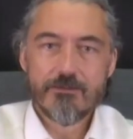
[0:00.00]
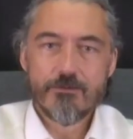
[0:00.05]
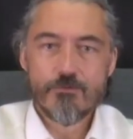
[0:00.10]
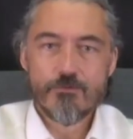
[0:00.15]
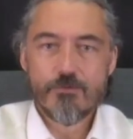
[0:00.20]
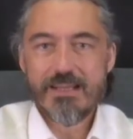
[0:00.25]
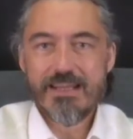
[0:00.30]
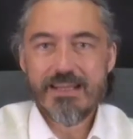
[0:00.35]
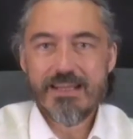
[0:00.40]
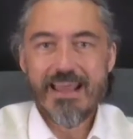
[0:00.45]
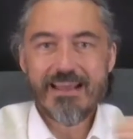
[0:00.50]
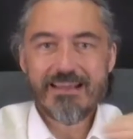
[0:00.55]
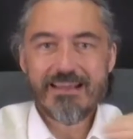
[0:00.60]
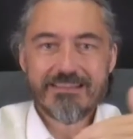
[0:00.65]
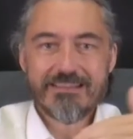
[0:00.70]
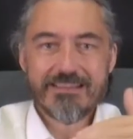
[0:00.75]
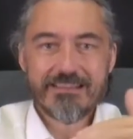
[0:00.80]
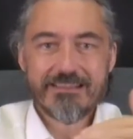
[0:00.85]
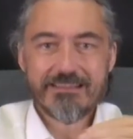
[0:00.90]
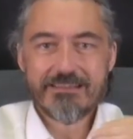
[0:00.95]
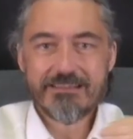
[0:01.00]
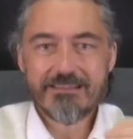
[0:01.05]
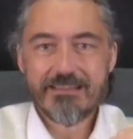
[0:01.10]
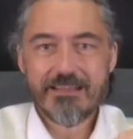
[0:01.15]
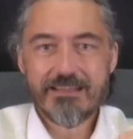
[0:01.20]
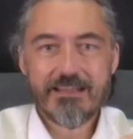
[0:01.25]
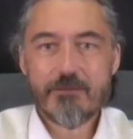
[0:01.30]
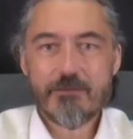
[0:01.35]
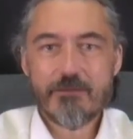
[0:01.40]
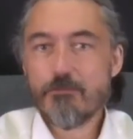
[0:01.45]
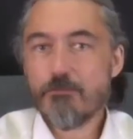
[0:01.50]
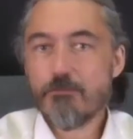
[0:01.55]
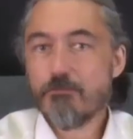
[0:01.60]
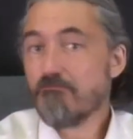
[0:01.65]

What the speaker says: reactions that I